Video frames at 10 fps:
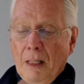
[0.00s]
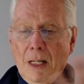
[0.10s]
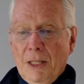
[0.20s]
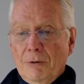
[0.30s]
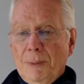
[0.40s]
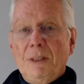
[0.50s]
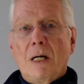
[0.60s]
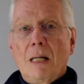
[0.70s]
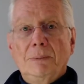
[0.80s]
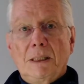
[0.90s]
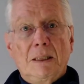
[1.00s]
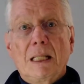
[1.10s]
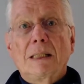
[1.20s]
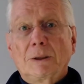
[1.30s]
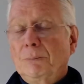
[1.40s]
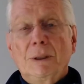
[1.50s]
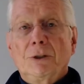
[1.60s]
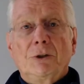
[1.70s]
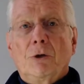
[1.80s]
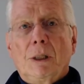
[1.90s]
There will be times in the classroom when
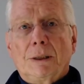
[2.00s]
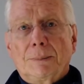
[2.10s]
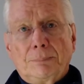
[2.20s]
there's noise.